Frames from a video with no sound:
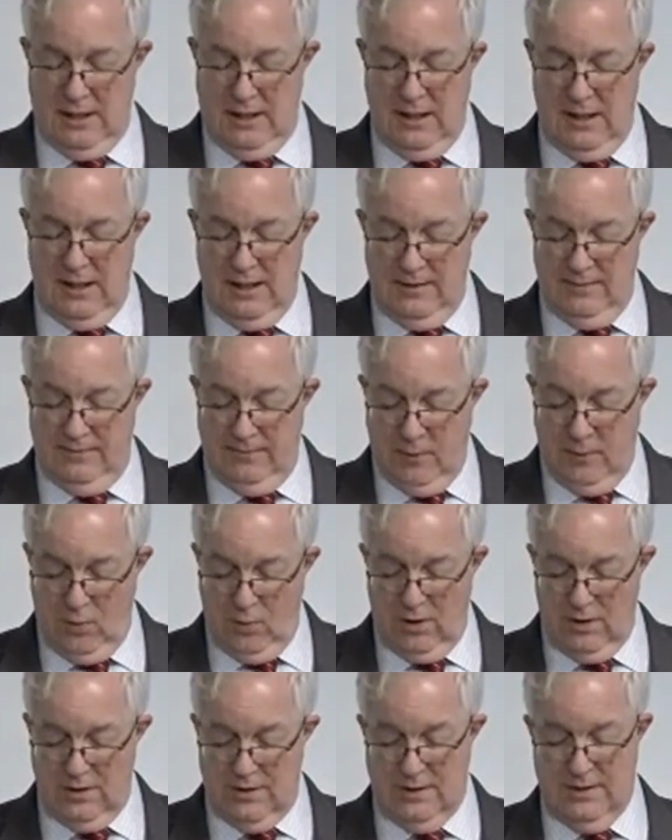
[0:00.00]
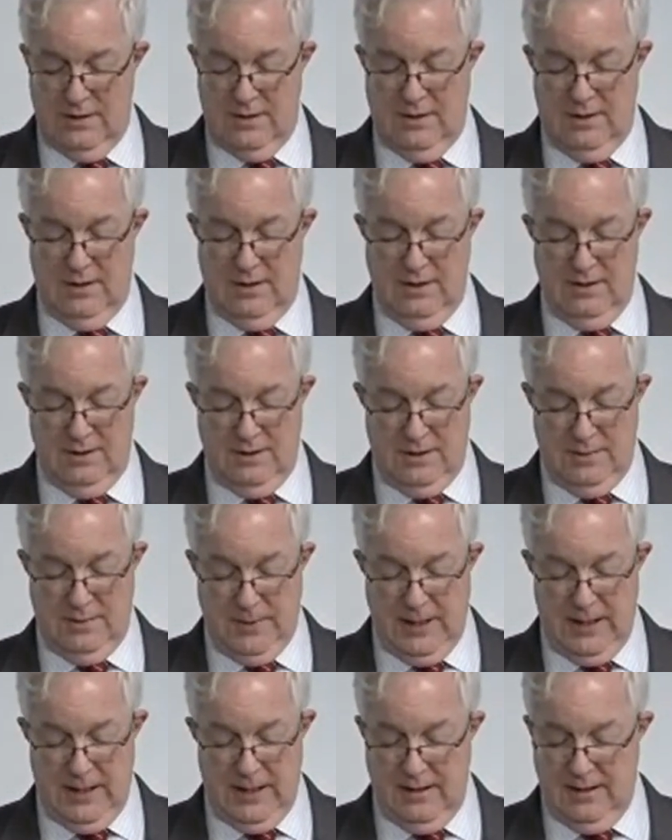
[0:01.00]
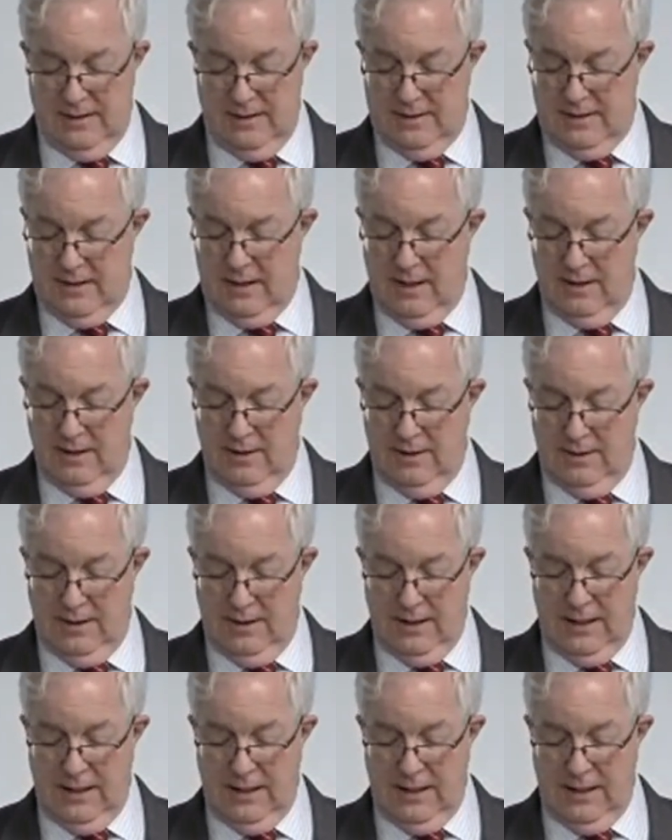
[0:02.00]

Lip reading: and enforce those subpoenas under